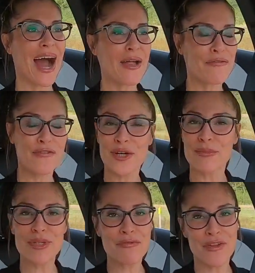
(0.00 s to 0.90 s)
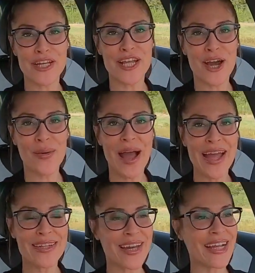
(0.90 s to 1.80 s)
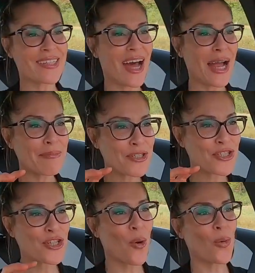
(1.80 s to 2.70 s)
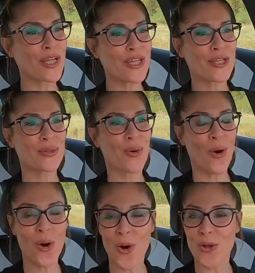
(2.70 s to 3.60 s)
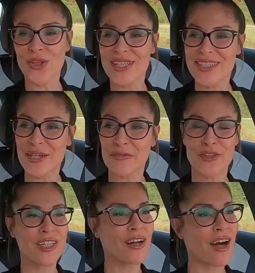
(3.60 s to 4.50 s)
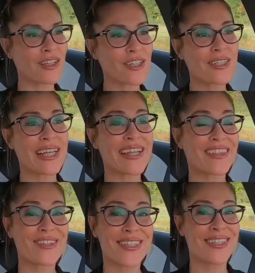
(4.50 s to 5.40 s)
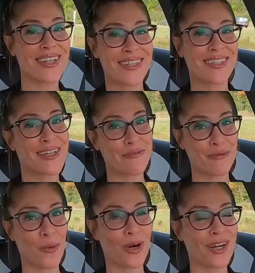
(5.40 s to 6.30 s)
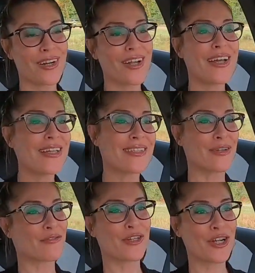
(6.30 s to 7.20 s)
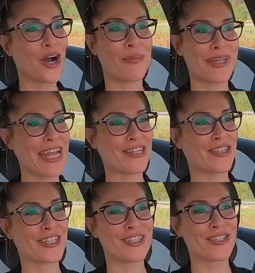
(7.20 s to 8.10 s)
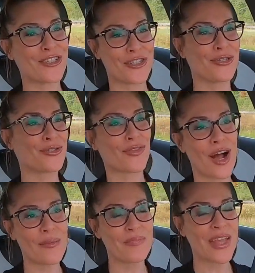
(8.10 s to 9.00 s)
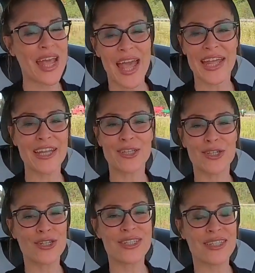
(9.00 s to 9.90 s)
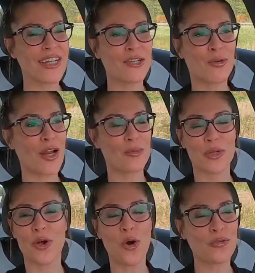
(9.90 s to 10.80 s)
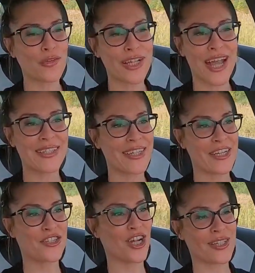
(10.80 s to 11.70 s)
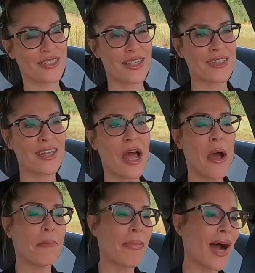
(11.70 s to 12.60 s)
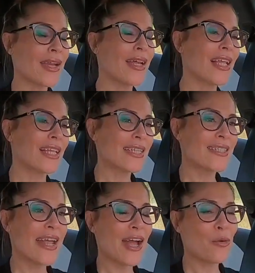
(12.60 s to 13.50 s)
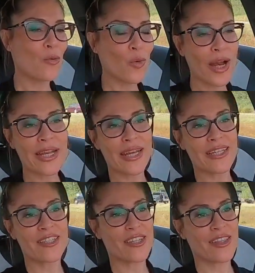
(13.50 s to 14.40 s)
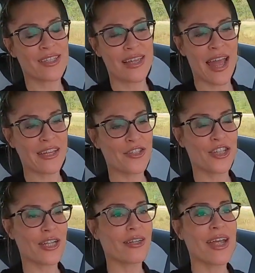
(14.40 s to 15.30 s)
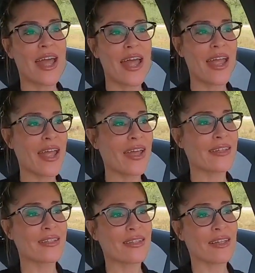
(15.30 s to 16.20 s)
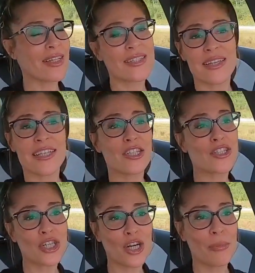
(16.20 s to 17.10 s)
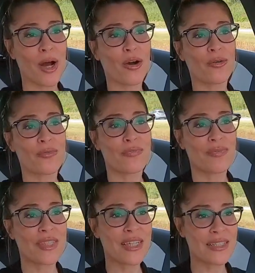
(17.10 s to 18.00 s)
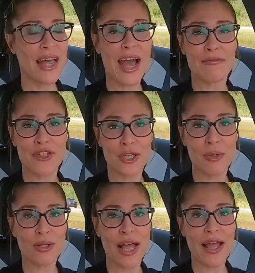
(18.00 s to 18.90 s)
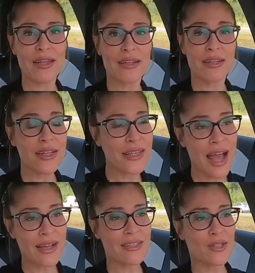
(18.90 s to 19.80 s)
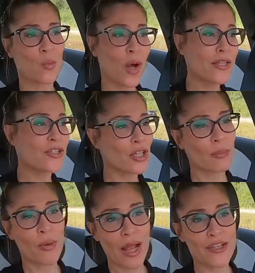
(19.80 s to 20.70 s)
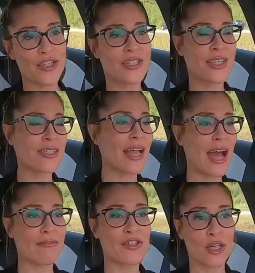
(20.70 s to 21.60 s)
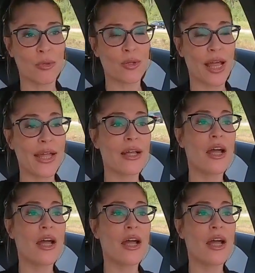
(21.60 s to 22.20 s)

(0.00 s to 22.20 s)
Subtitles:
I filmed a video at nighttime showing you all the different colors, and there's 64 different combinations to choose from, and it looks incredible. Hopefully I did it justice. But let's get right into this engine. And listen, it's a turbo. Does it have turbo lag? Yes. What turbo engine doesn't have turbo lag?